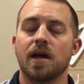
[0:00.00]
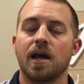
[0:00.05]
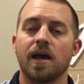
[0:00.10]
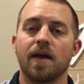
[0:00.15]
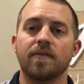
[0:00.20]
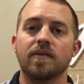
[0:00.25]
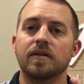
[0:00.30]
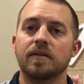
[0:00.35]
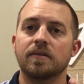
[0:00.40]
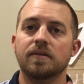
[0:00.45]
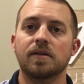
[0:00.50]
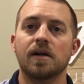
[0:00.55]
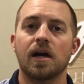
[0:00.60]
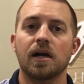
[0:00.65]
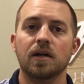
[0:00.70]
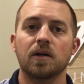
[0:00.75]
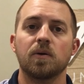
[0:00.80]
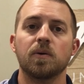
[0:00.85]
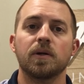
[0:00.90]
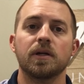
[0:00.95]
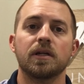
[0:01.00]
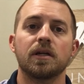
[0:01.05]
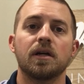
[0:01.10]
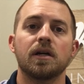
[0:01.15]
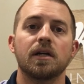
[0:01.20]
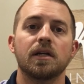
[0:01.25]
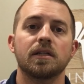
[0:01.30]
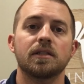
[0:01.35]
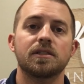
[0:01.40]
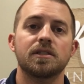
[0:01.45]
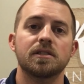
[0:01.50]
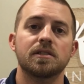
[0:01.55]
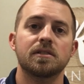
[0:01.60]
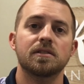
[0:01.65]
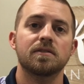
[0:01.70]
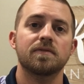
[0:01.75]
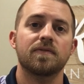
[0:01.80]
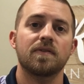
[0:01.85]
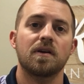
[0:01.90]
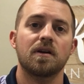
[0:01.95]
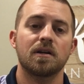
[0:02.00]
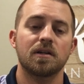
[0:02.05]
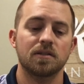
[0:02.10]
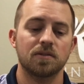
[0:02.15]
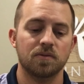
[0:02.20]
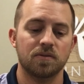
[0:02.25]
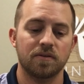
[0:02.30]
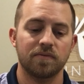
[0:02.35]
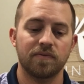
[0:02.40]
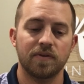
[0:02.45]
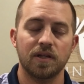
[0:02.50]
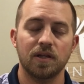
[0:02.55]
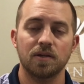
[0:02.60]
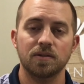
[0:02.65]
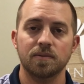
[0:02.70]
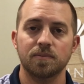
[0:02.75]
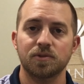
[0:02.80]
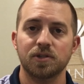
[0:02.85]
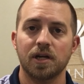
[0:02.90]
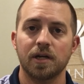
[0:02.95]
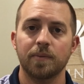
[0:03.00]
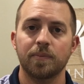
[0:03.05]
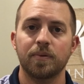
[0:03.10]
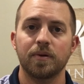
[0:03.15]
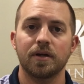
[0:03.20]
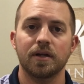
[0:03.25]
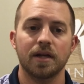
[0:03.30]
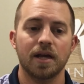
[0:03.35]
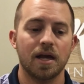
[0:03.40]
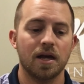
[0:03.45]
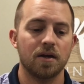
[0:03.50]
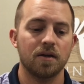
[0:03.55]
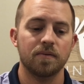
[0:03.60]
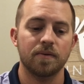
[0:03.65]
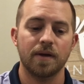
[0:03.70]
I have a lot going on just as far as the videos I'm trying to put out.